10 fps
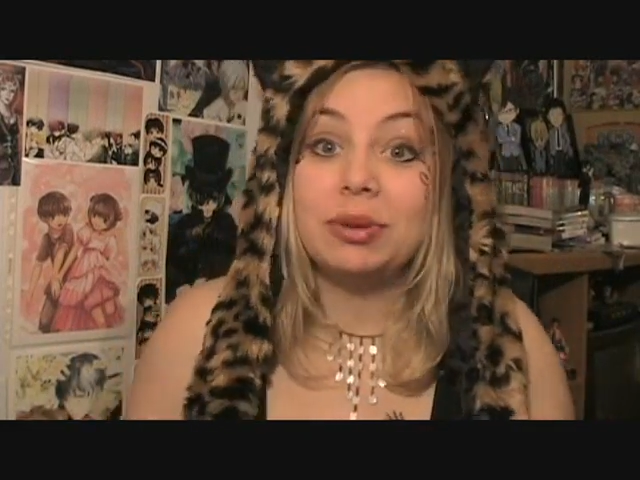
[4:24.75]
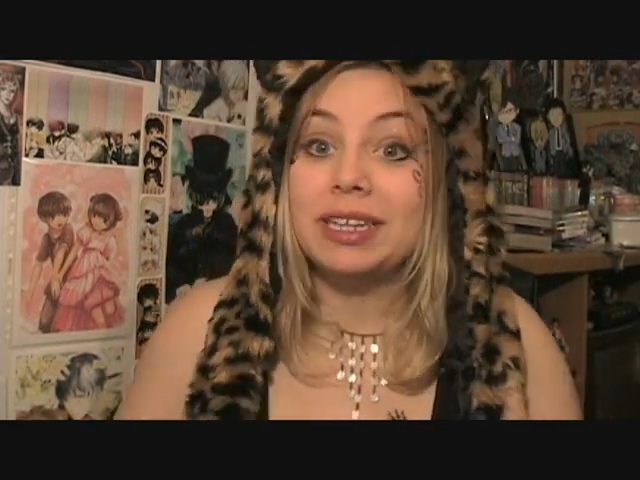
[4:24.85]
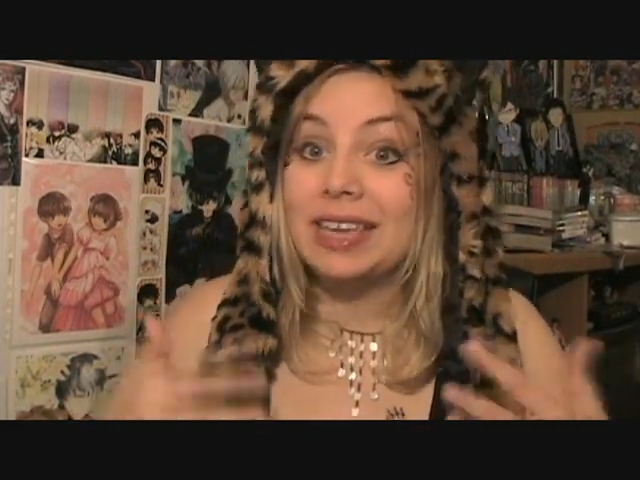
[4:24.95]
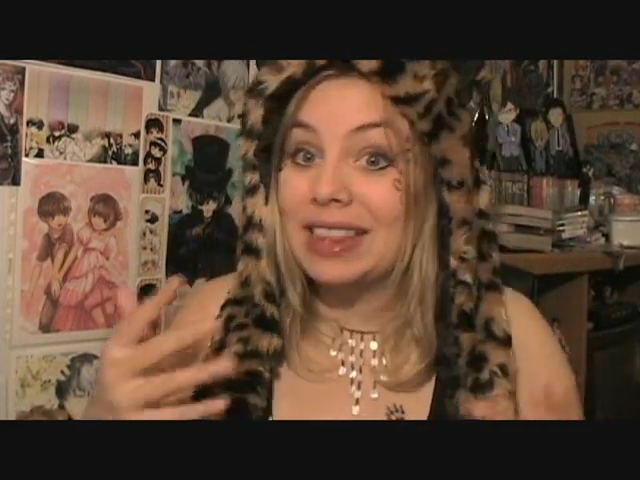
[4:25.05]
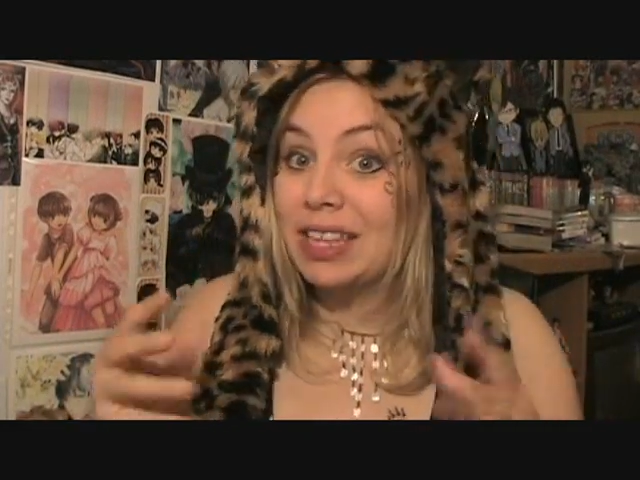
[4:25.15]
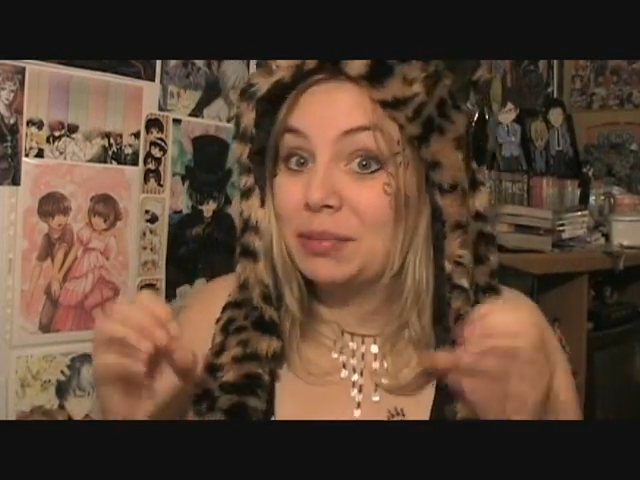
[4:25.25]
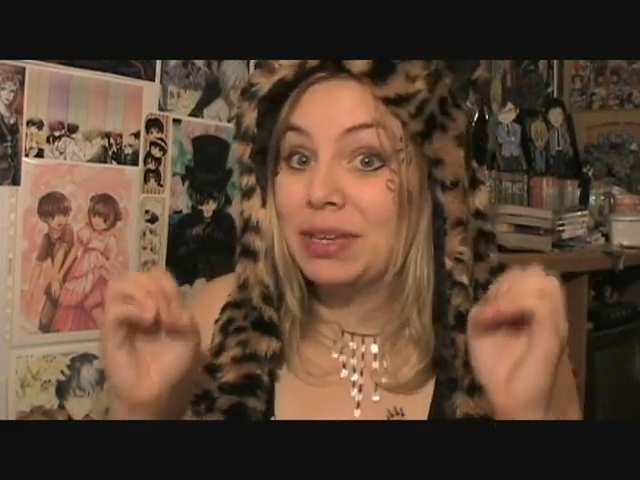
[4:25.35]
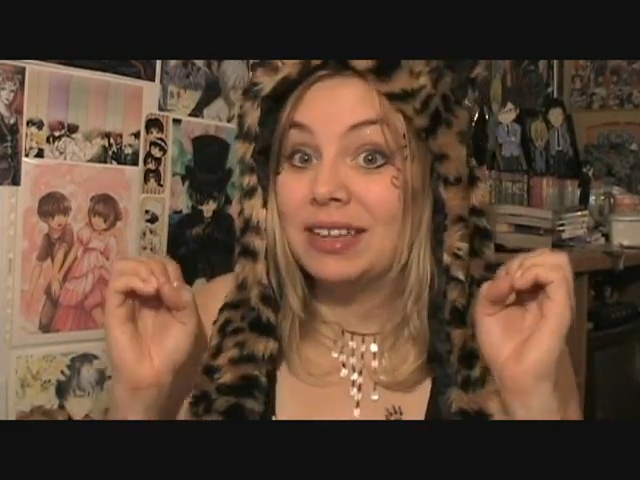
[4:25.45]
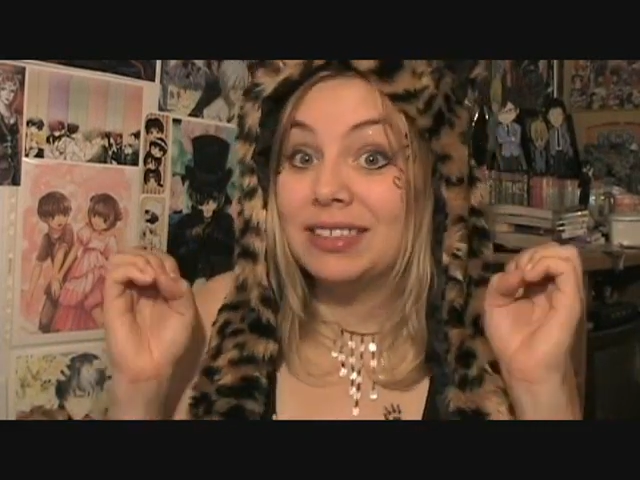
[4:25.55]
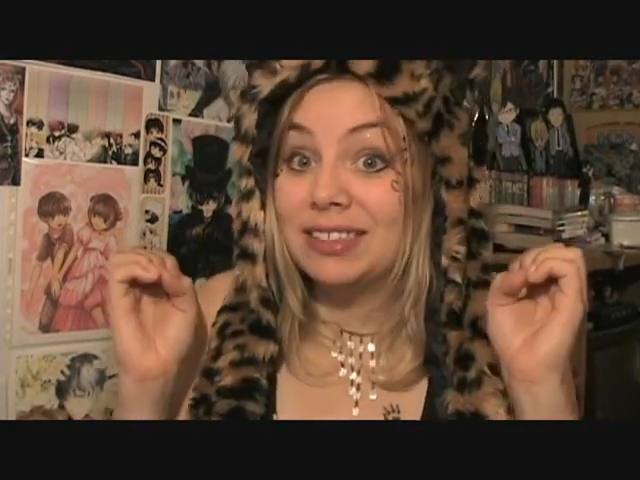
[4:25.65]
but again that's
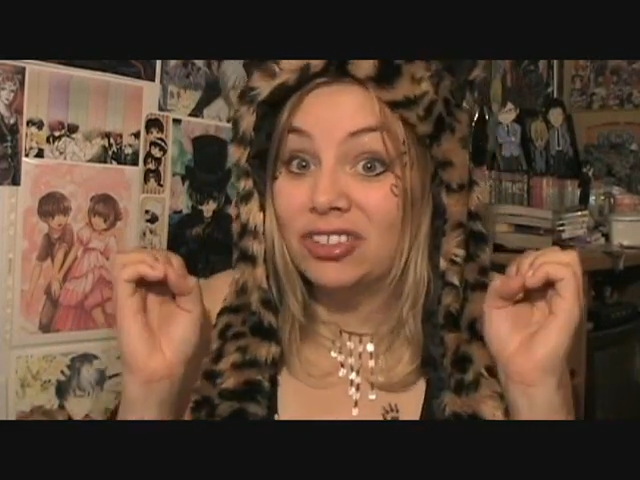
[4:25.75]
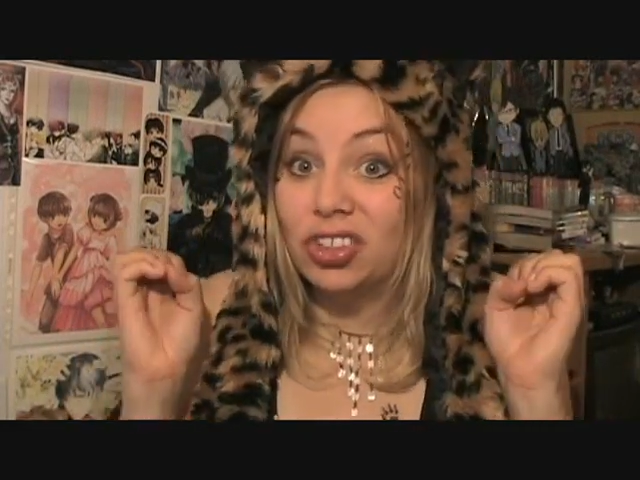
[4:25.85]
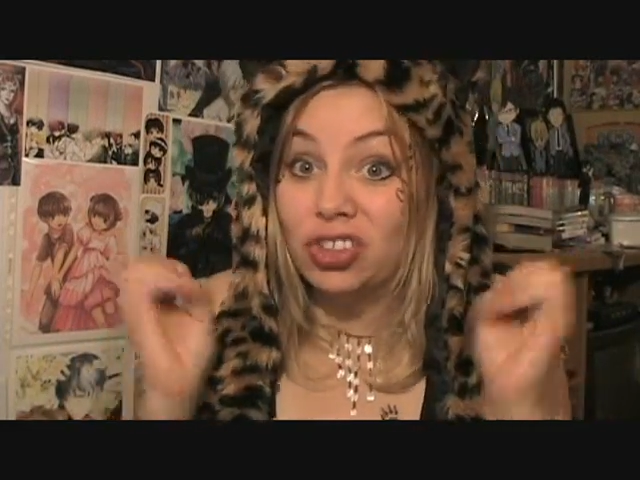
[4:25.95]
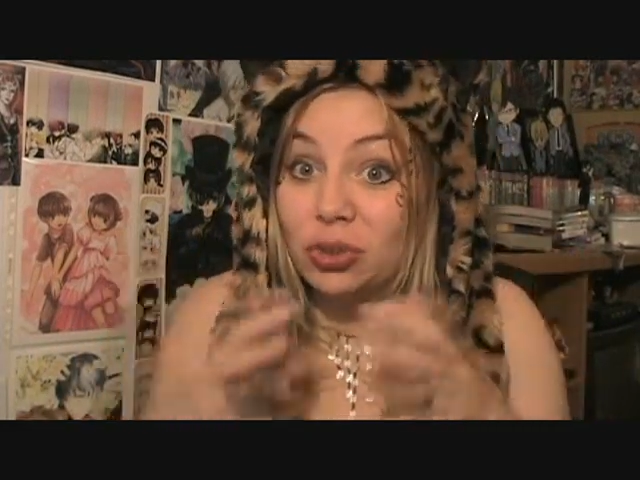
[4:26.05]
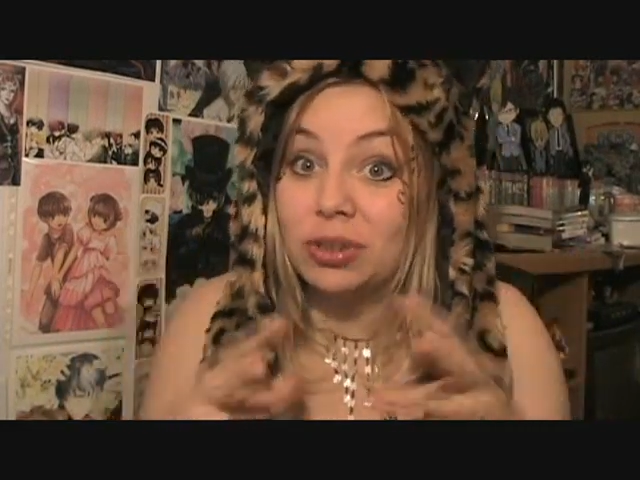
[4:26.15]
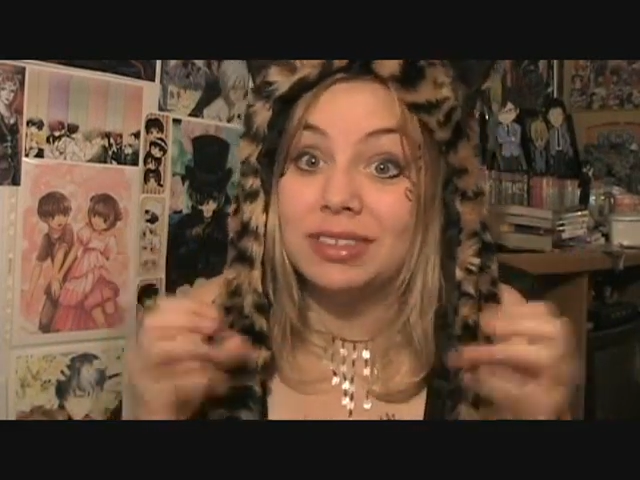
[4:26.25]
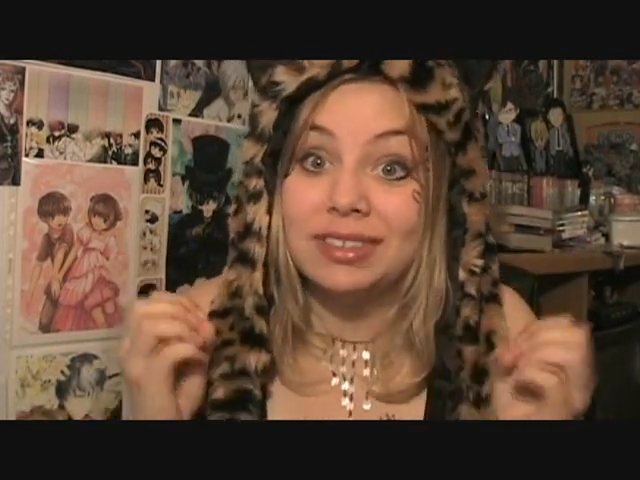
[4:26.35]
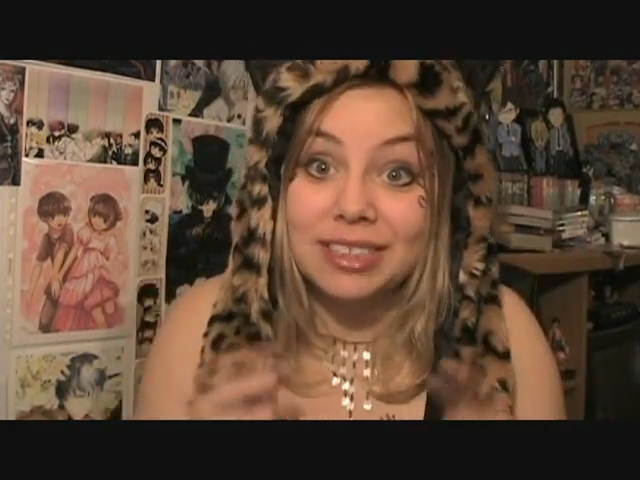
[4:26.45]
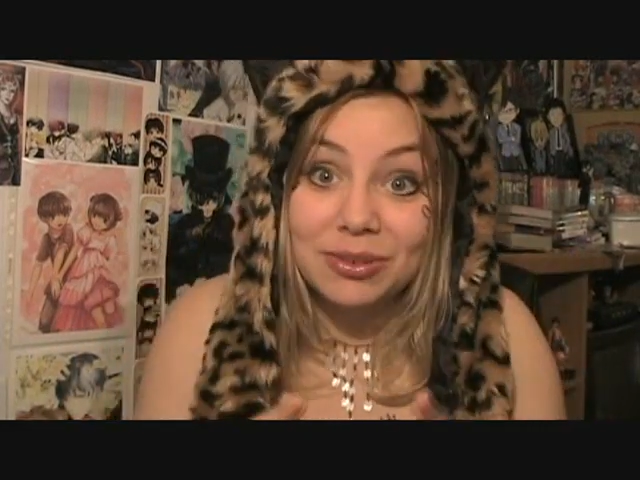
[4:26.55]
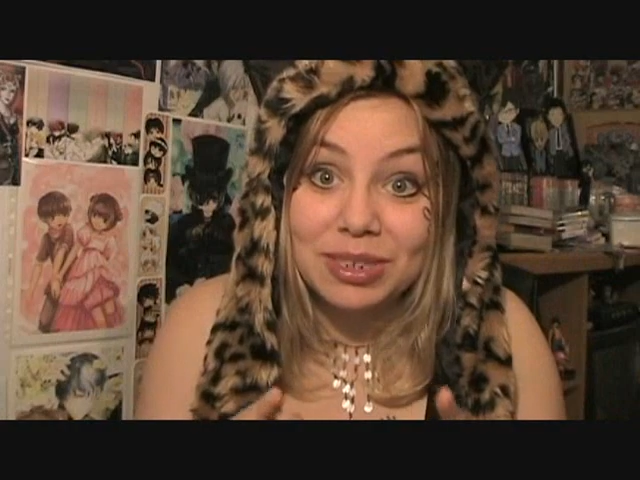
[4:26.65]
because it's such a short
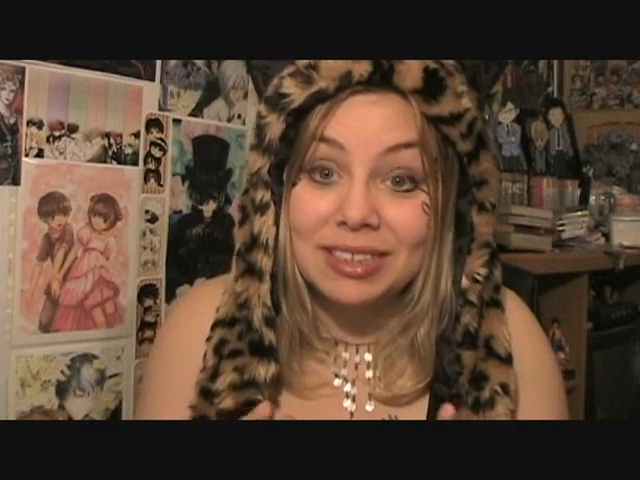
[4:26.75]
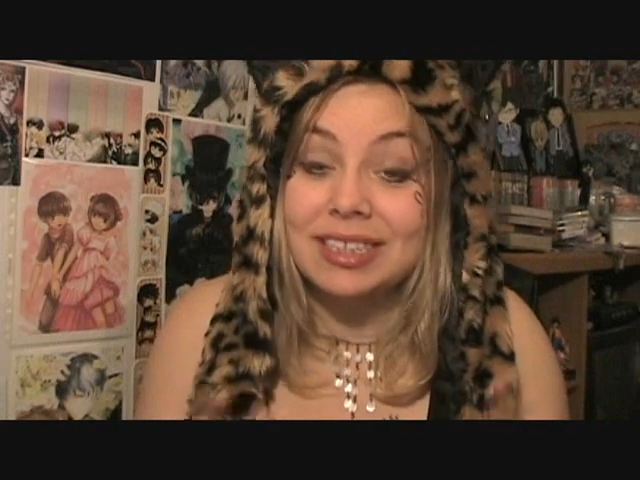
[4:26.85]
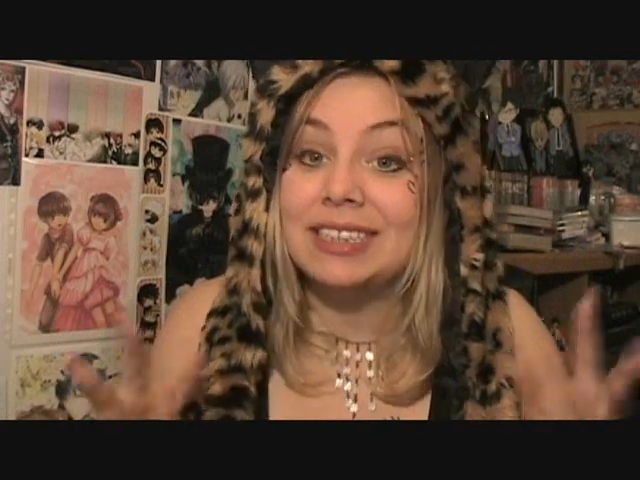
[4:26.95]
series,